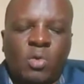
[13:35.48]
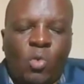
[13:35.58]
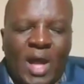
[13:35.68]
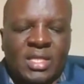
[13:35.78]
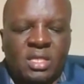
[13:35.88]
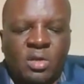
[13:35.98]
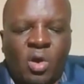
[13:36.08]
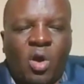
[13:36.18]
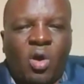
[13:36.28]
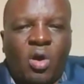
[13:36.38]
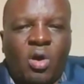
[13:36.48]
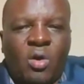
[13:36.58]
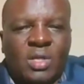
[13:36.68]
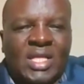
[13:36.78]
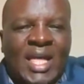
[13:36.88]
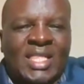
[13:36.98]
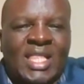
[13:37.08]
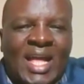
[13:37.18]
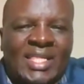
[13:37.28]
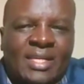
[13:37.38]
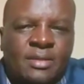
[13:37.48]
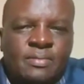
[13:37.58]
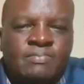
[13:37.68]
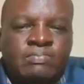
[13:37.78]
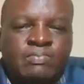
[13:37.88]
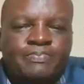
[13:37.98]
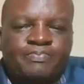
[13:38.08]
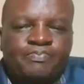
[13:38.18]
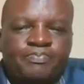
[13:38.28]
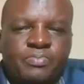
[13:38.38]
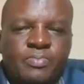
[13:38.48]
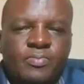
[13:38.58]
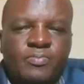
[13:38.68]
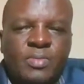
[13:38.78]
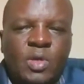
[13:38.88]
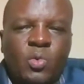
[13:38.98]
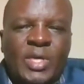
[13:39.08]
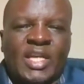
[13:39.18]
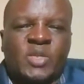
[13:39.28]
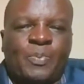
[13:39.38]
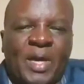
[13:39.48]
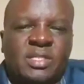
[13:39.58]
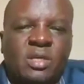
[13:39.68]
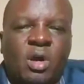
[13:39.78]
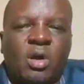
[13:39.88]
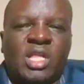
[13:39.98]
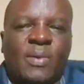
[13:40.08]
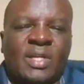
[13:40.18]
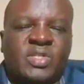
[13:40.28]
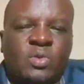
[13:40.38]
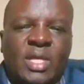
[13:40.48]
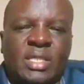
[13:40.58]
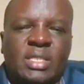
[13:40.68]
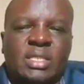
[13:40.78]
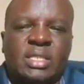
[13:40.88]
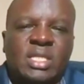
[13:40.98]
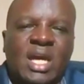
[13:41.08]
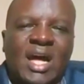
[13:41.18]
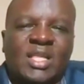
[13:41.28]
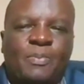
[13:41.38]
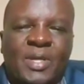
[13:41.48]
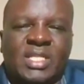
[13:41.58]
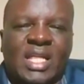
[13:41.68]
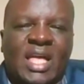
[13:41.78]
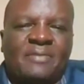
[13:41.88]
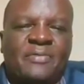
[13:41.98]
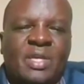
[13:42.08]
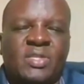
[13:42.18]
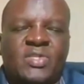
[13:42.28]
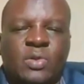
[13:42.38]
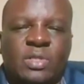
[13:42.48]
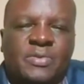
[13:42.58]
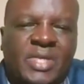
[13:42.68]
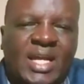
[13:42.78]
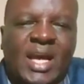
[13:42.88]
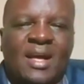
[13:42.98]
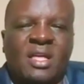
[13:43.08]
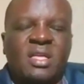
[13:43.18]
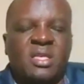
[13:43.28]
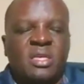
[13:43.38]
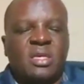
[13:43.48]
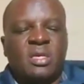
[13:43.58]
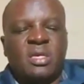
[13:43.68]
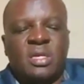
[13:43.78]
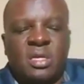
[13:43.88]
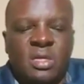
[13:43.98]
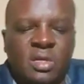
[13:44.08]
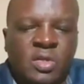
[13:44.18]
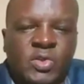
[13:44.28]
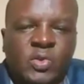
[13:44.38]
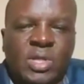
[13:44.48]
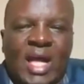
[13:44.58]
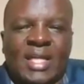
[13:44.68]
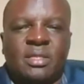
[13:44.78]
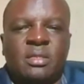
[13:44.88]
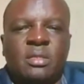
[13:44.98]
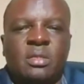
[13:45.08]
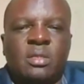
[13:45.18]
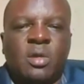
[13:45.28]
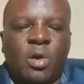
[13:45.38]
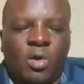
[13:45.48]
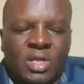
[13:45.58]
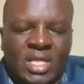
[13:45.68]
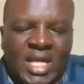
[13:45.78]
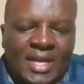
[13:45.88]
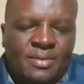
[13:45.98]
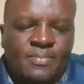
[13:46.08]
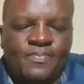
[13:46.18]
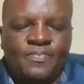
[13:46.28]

1, online learning. We expect all our students at Better Life Institute Thika to learn online.